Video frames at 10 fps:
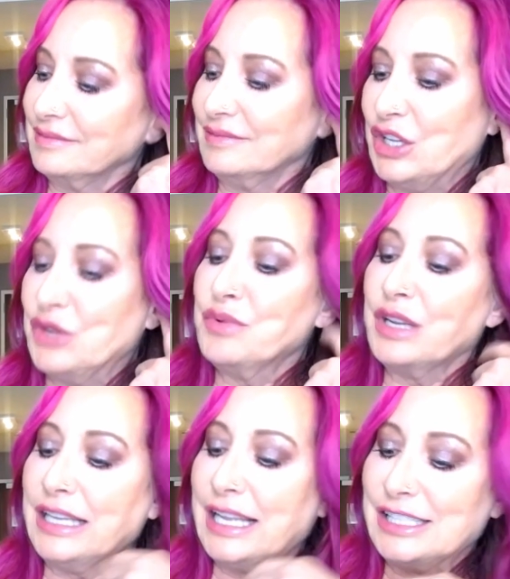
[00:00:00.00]
You
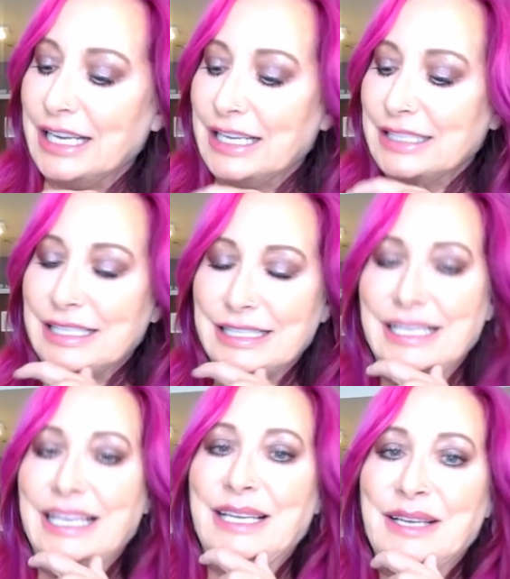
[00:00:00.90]
really get a chance to
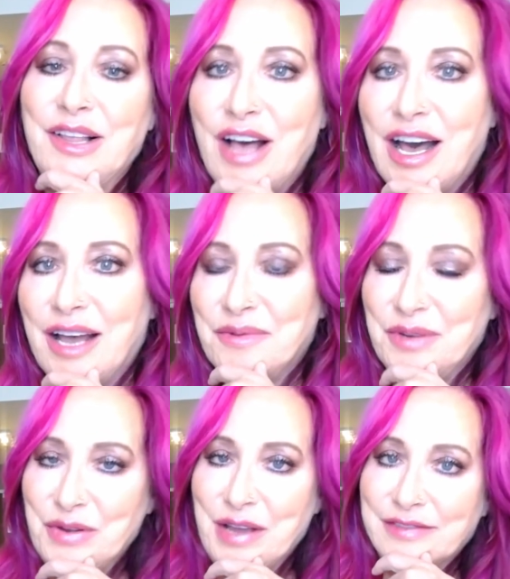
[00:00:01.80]
see a lot
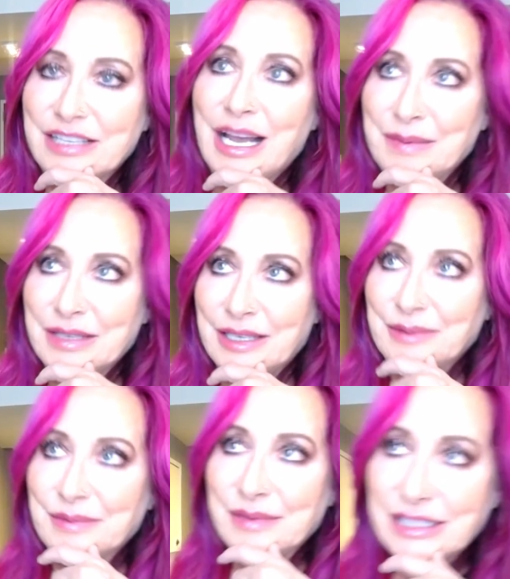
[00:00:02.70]
when you have time
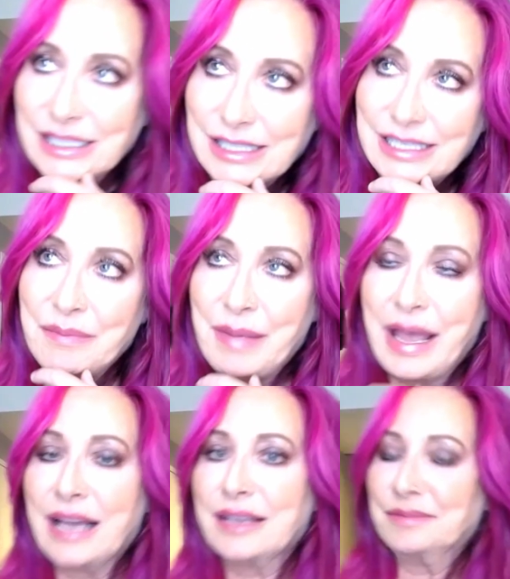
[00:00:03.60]
to sit
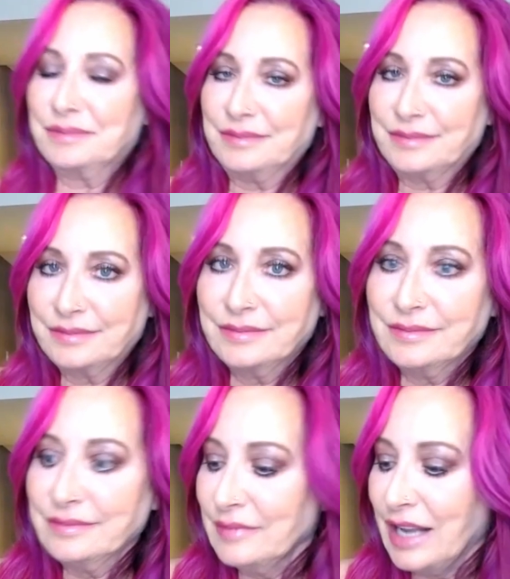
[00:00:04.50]
back
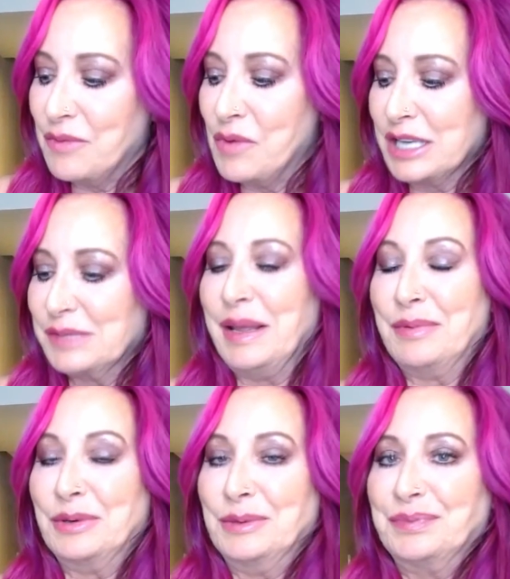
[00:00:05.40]
and watch
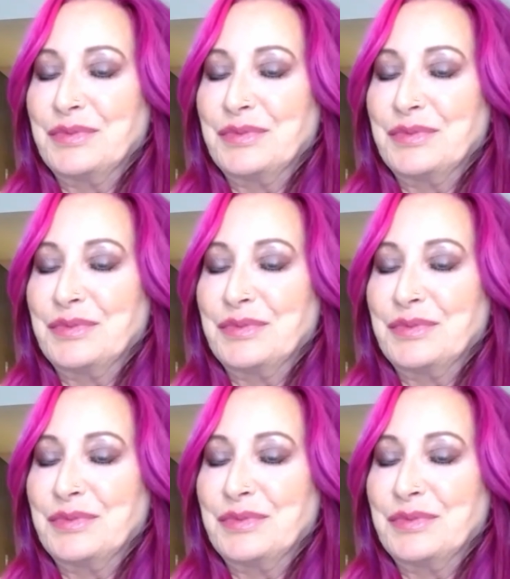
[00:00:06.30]
people.